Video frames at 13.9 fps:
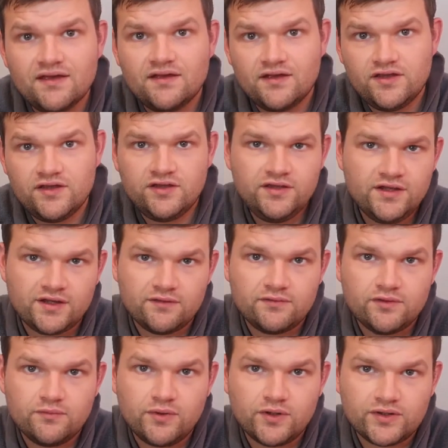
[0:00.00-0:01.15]

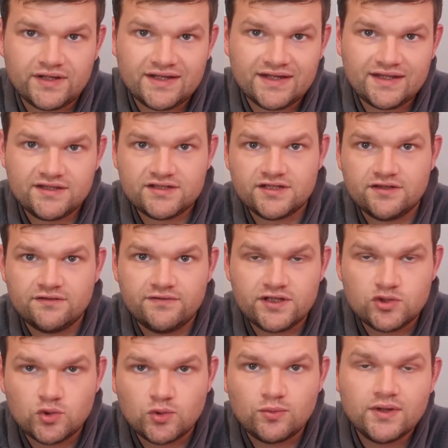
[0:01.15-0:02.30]
body and each
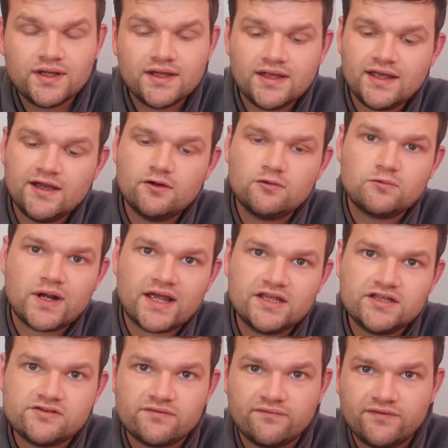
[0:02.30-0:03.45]
individual, it will
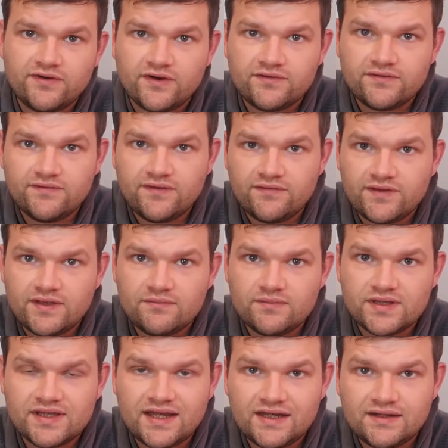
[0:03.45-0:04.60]
range from 5 to
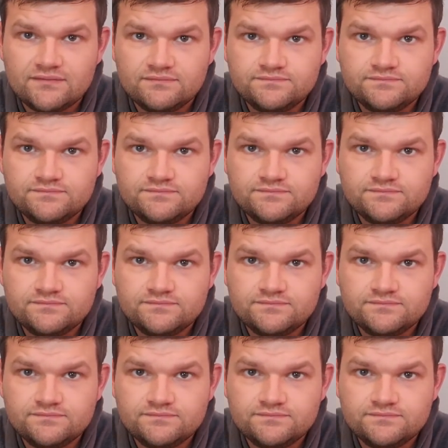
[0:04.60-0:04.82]
15%.